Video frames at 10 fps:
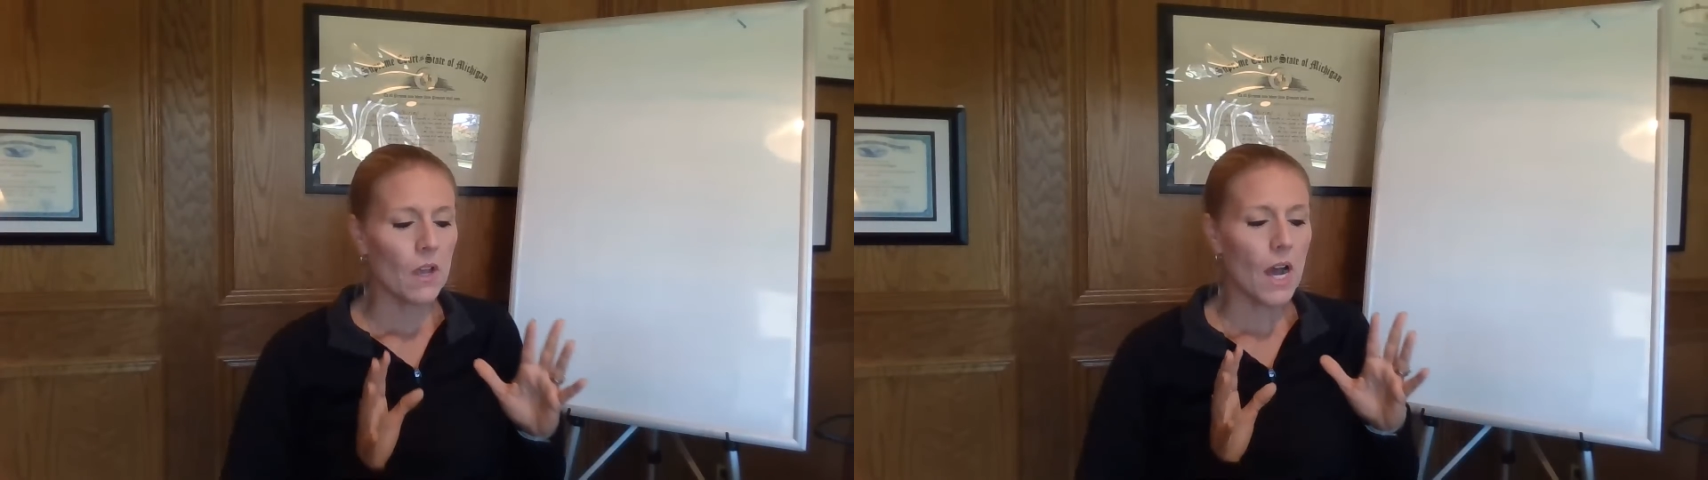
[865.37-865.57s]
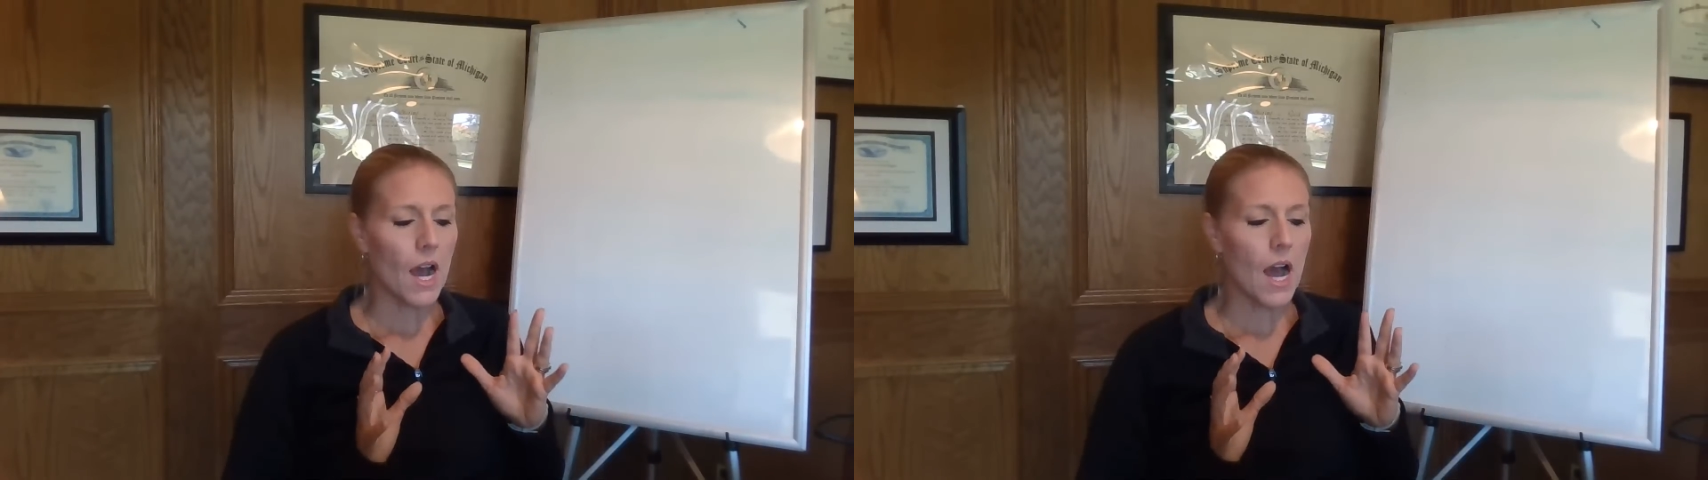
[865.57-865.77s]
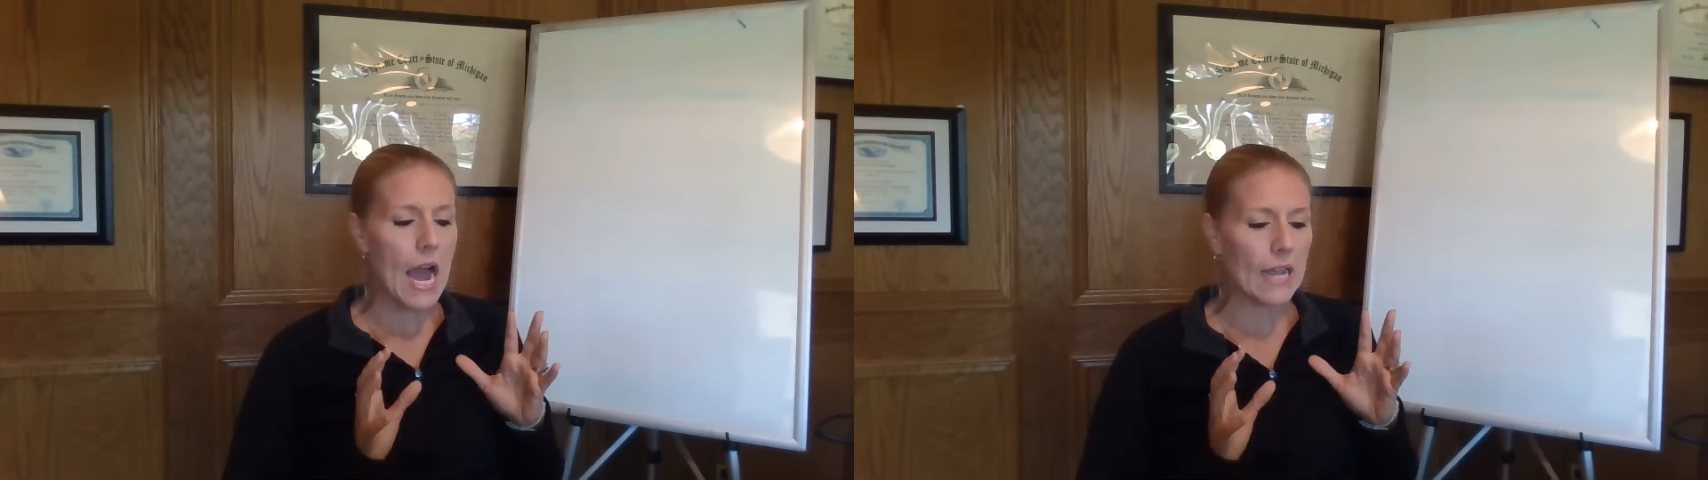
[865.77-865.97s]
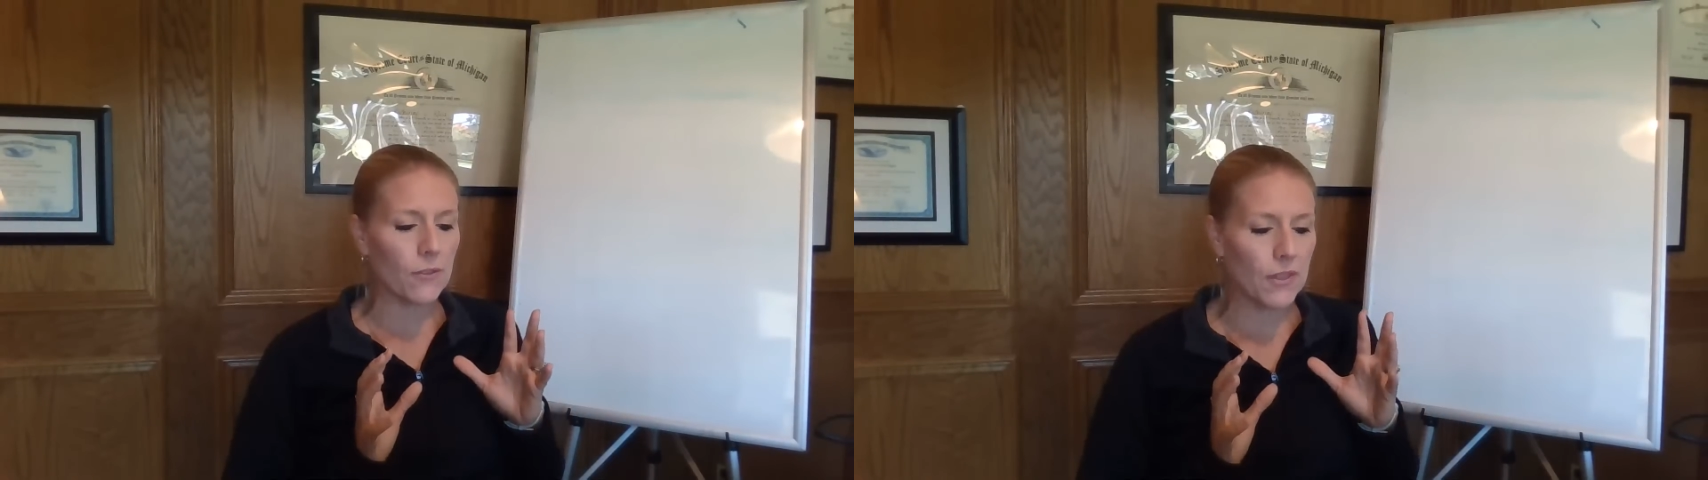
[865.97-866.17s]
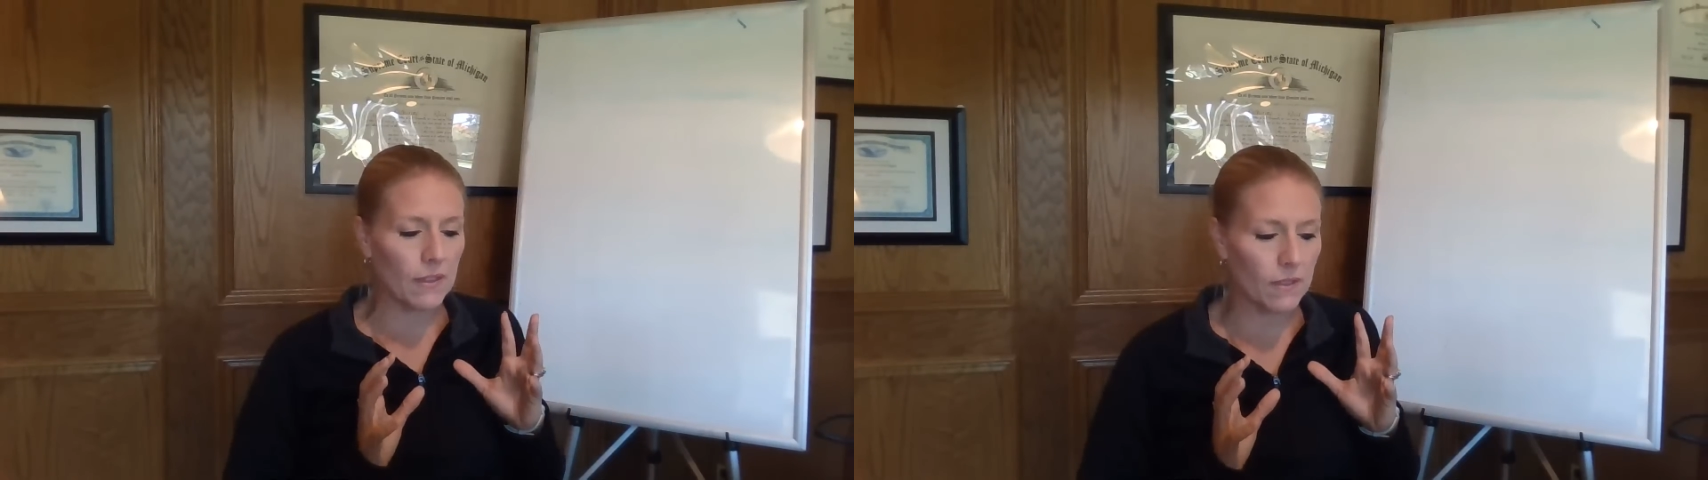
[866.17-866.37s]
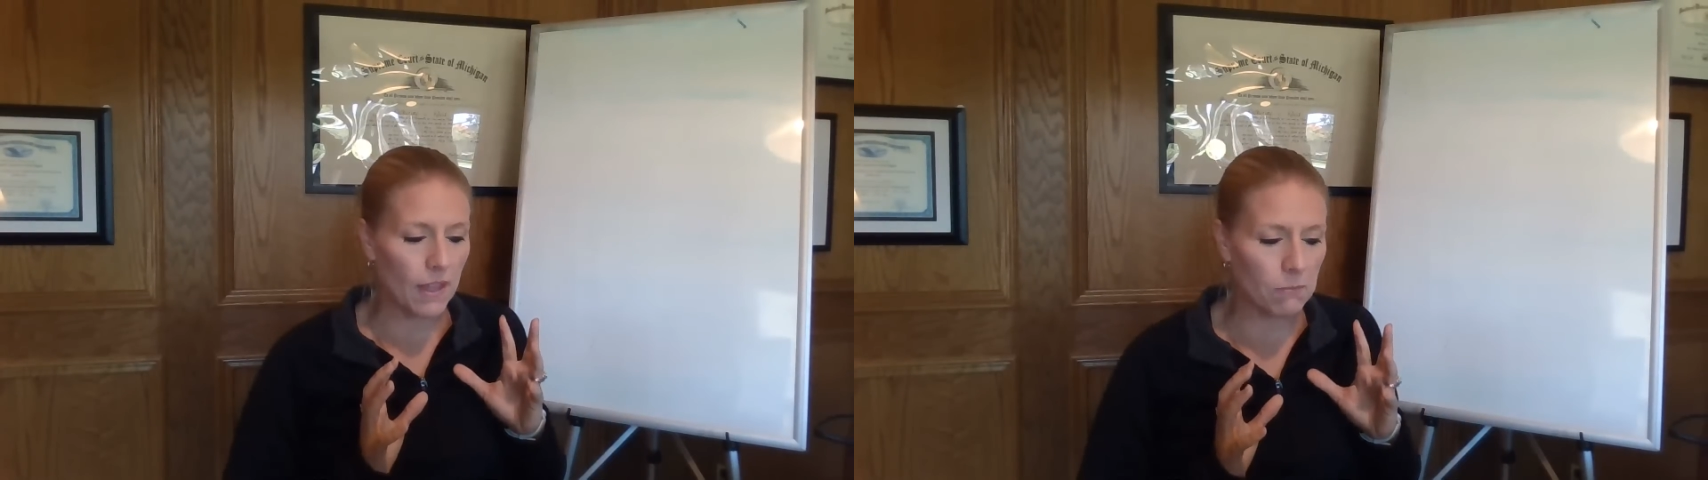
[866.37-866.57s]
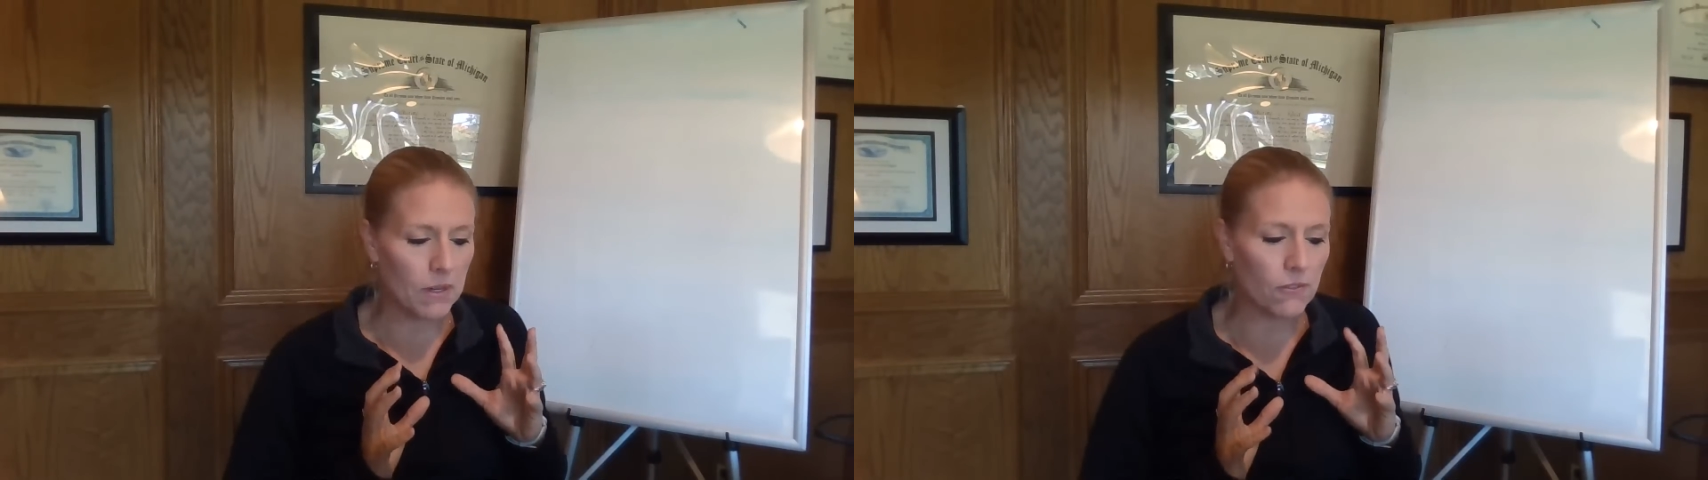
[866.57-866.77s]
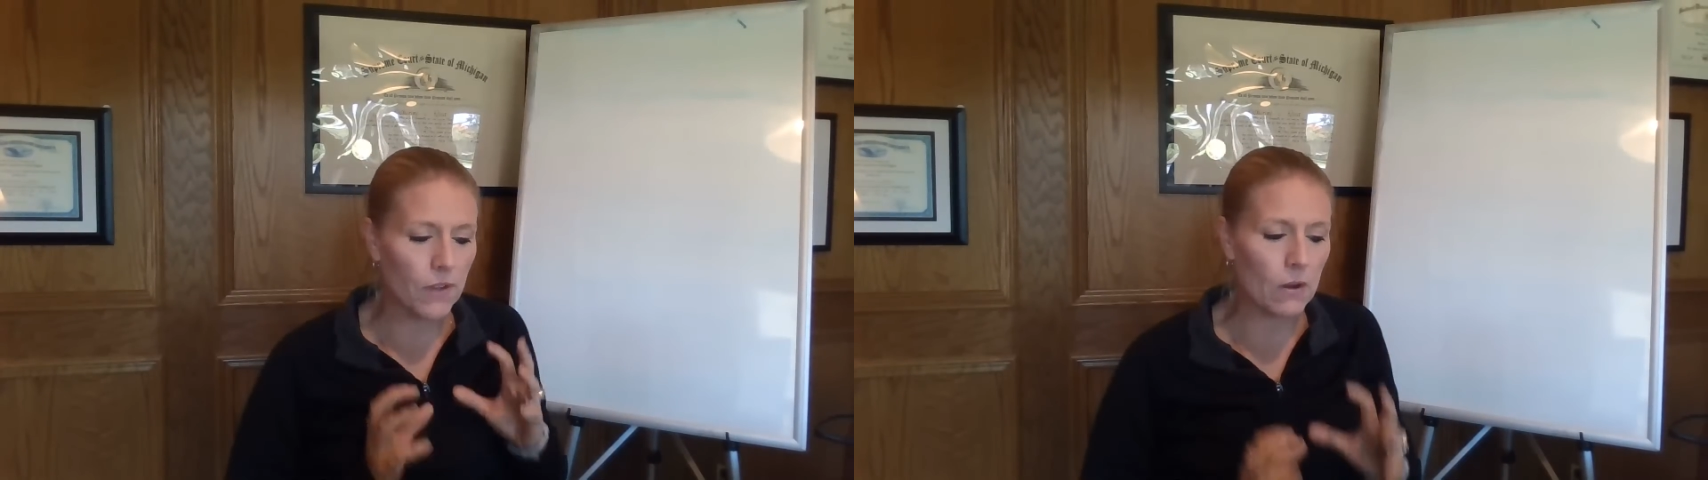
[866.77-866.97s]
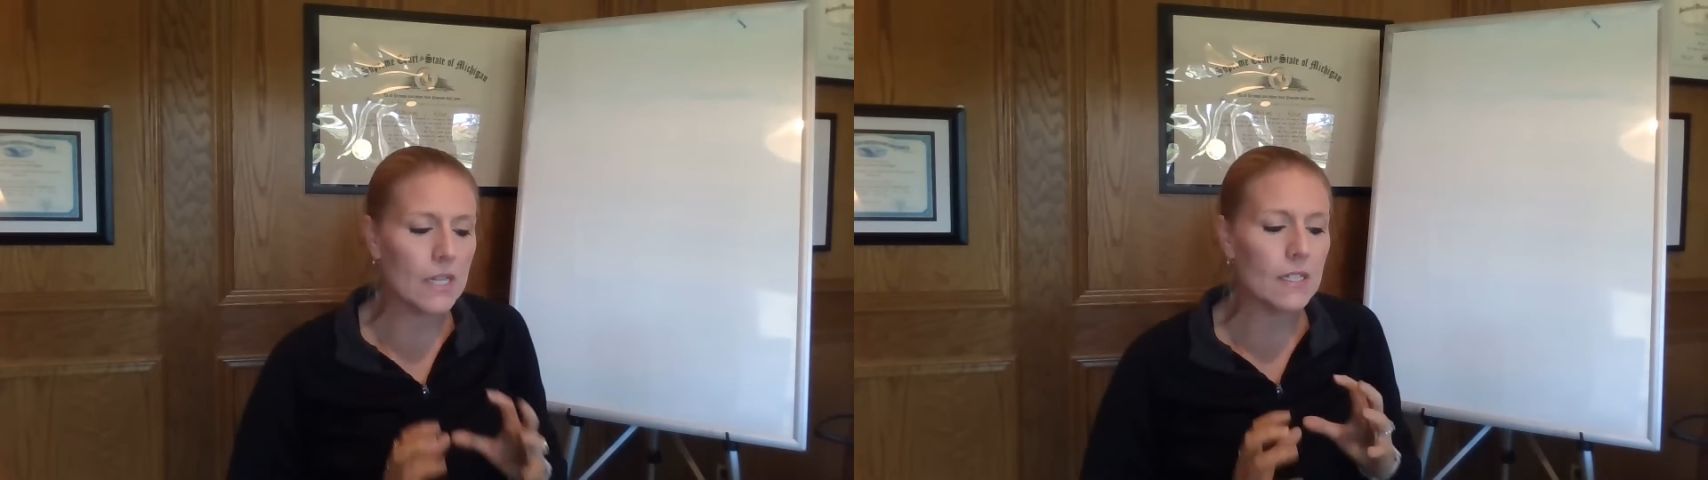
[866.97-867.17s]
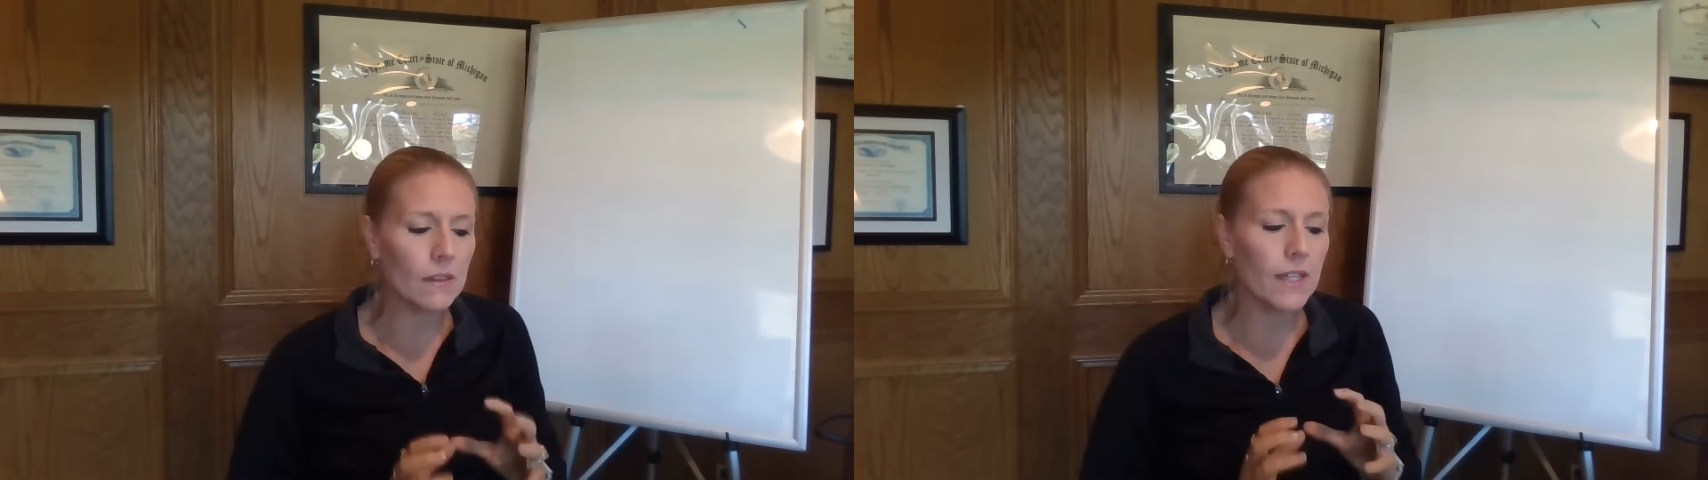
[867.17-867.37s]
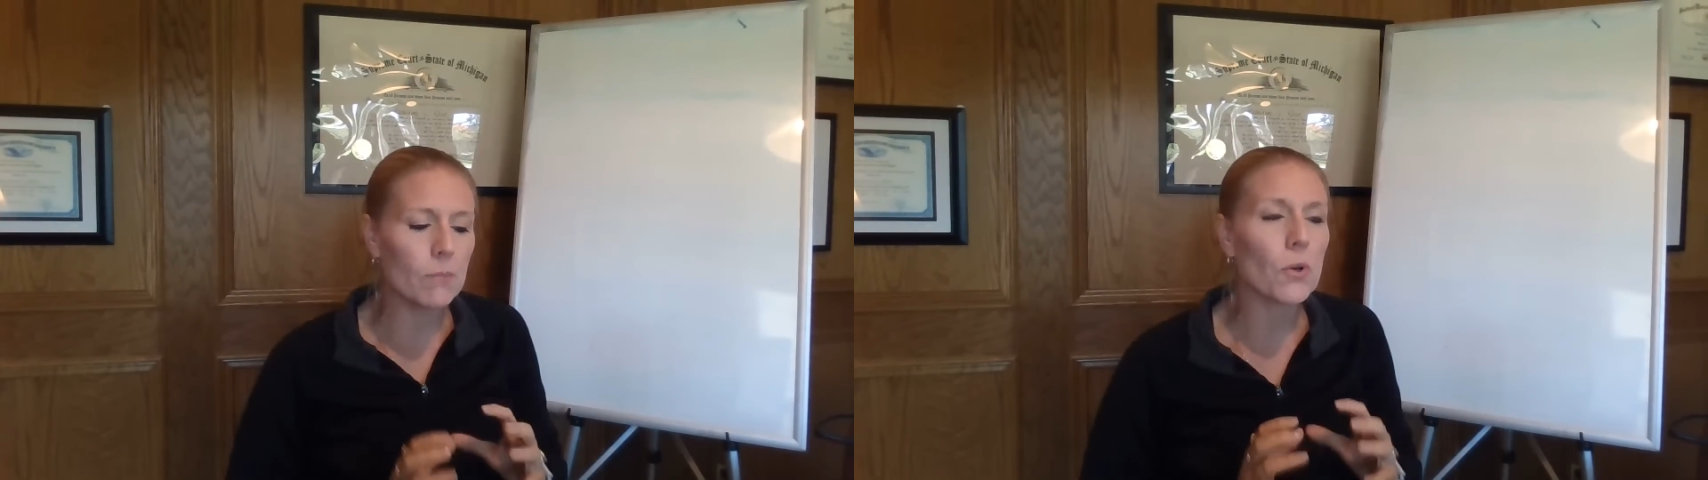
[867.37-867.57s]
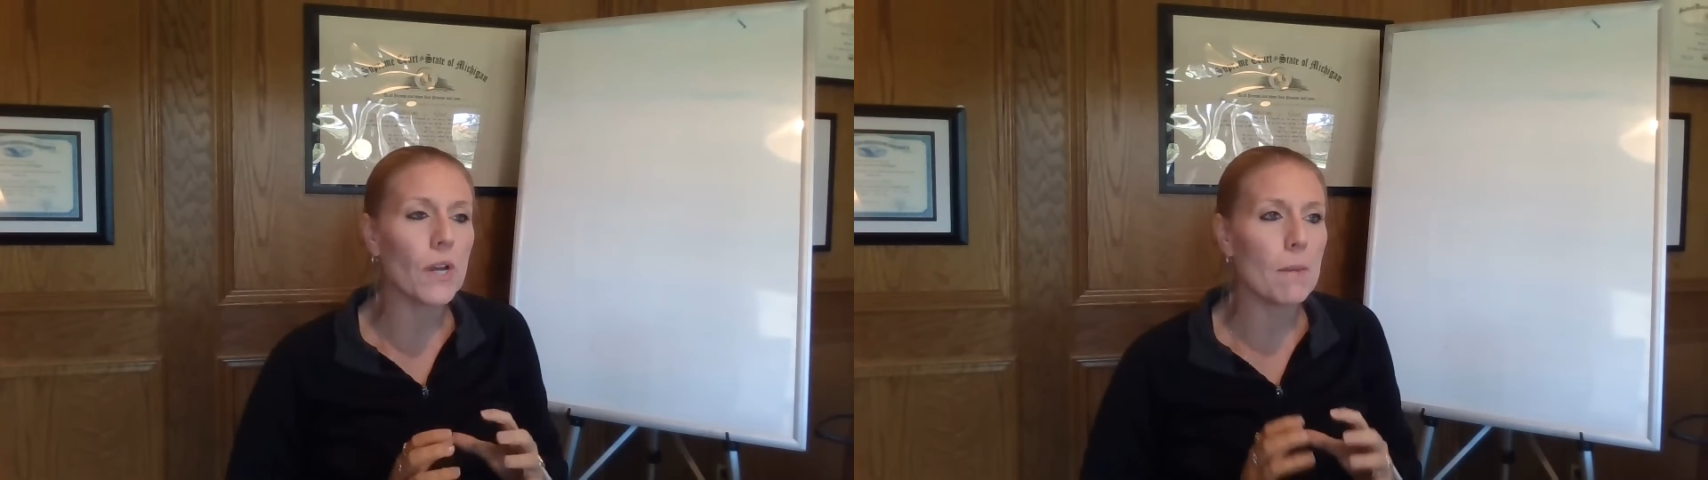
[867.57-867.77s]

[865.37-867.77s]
I think that they've been very deliberate